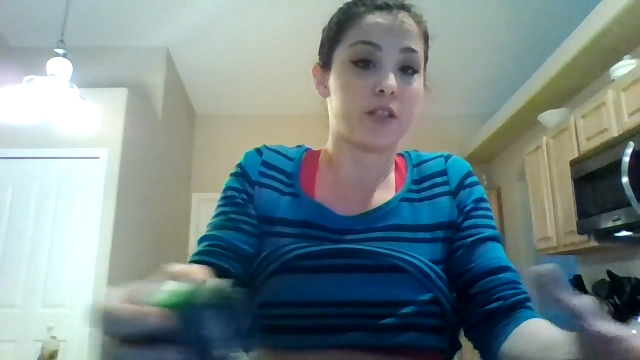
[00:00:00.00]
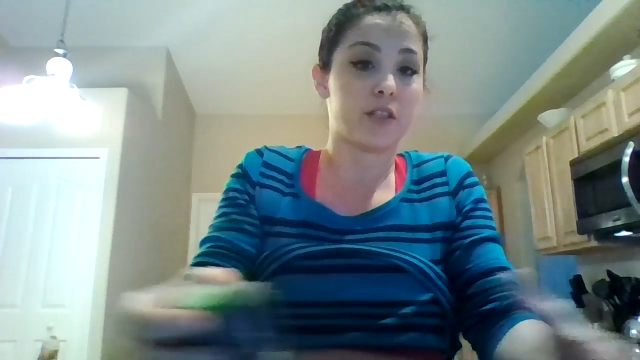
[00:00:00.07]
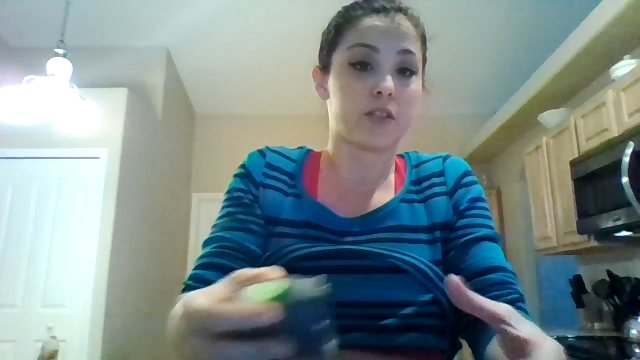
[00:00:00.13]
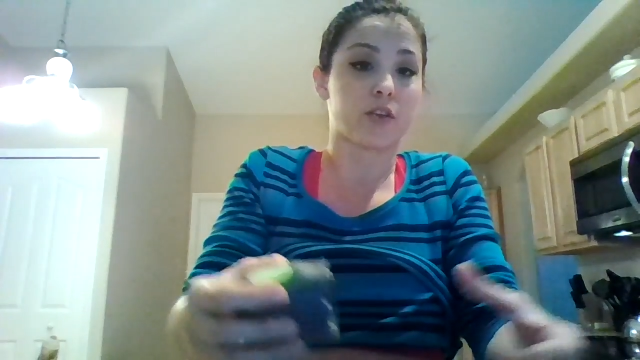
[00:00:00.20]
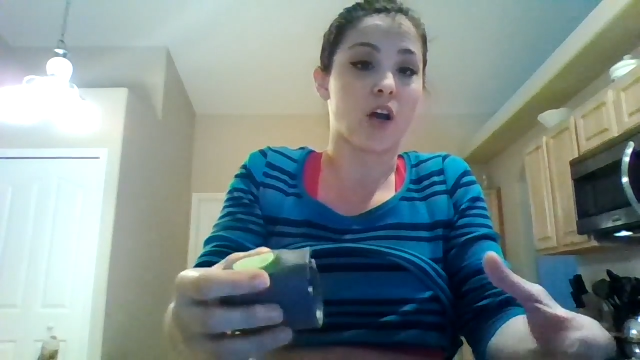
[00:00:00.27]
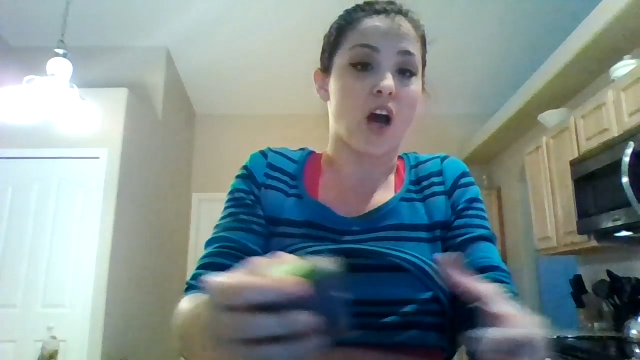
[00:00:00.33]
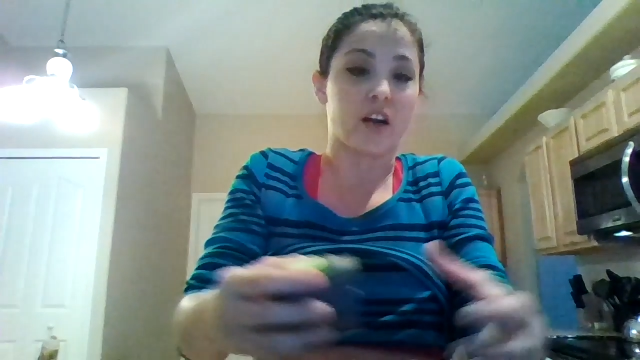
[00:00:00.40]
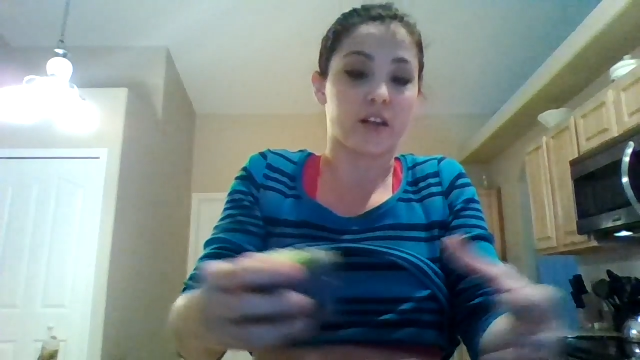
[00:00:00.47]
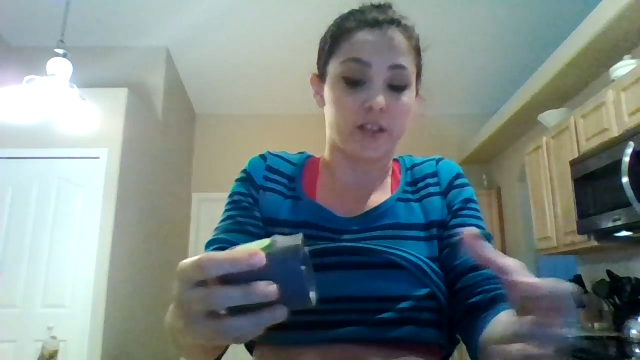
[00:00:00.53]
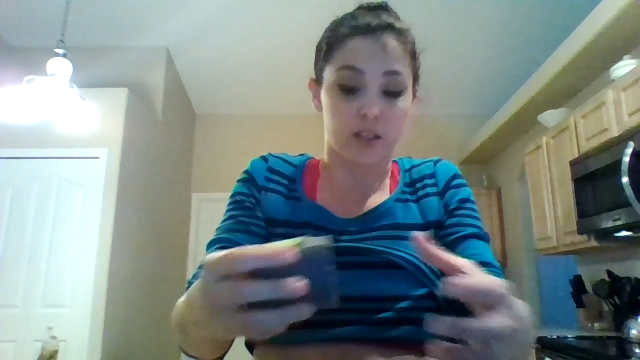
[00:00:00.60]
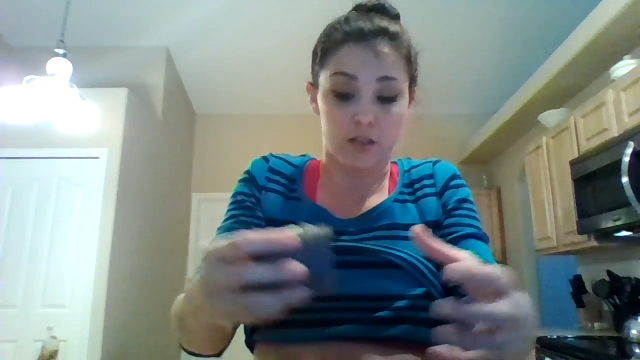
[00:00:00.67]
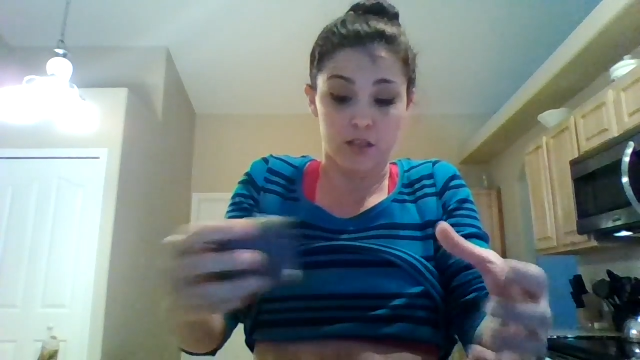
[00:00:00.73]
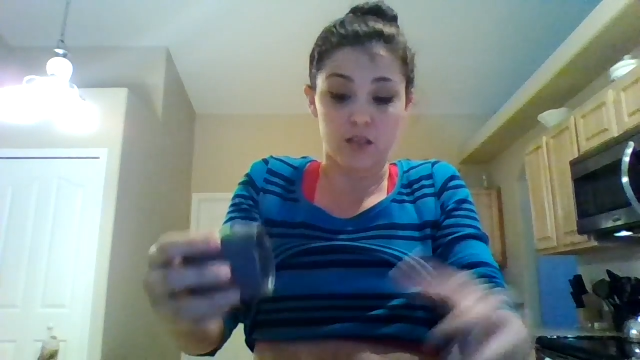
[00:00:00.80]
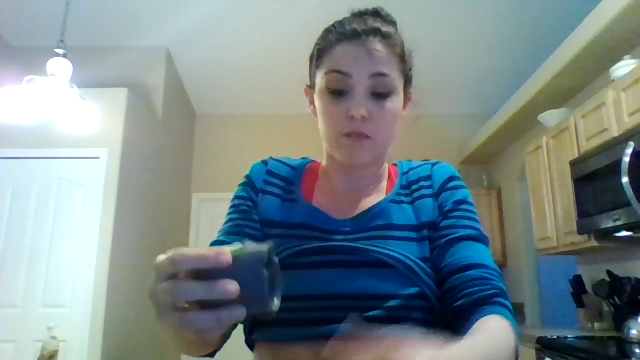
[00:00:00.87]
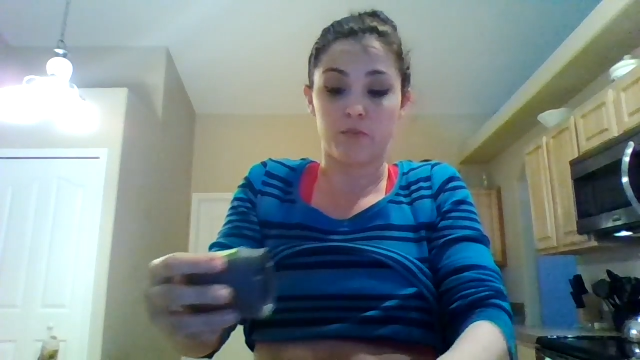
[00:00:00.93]
It's cocked.
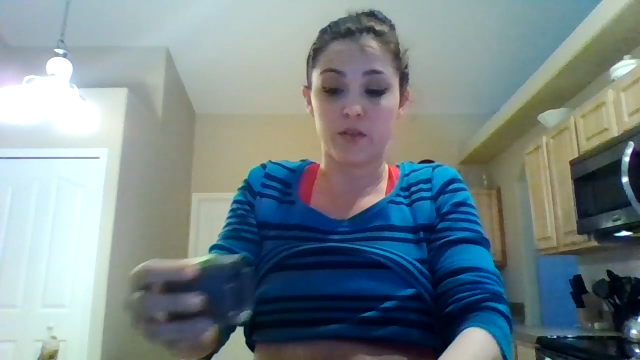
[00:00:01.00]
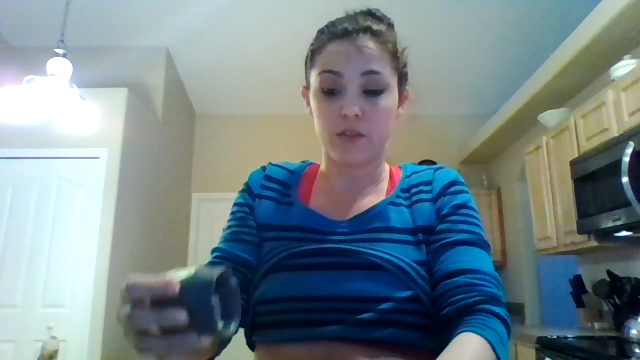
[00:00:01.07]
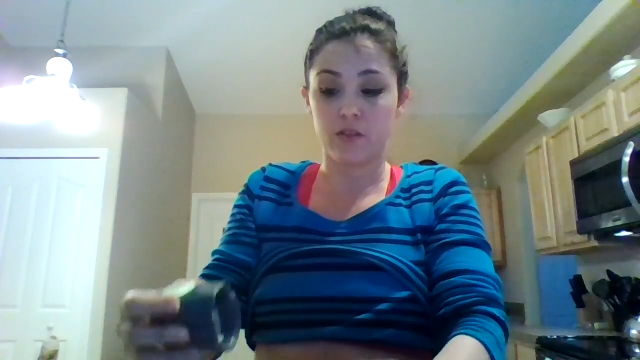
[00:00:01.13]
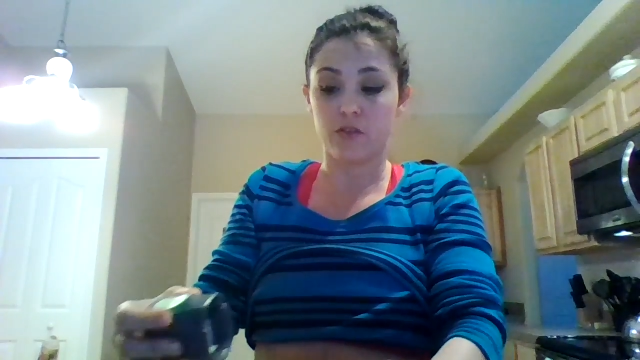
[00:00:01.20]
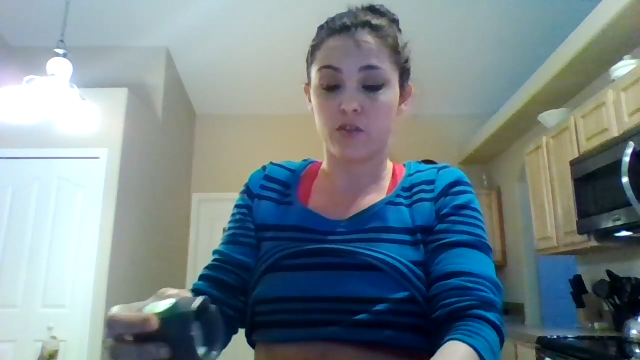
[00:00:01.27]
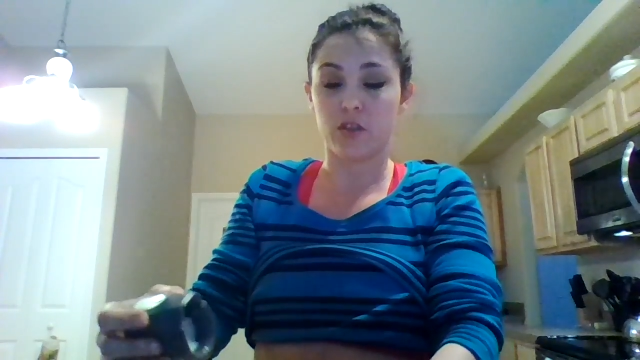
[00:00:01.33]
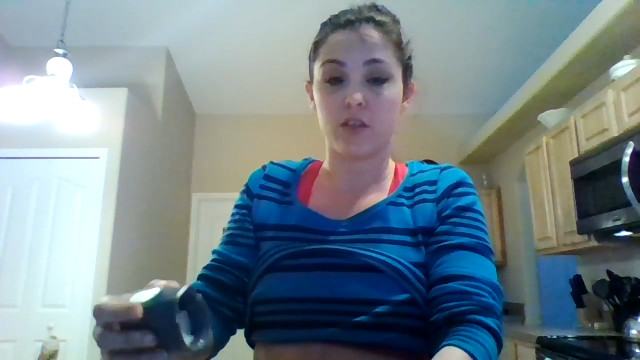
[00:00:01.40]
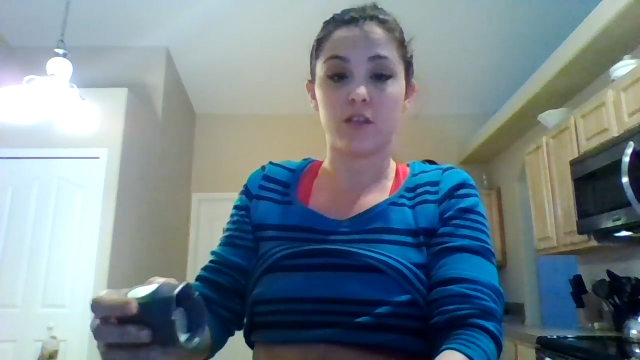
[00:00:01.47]
It's in position.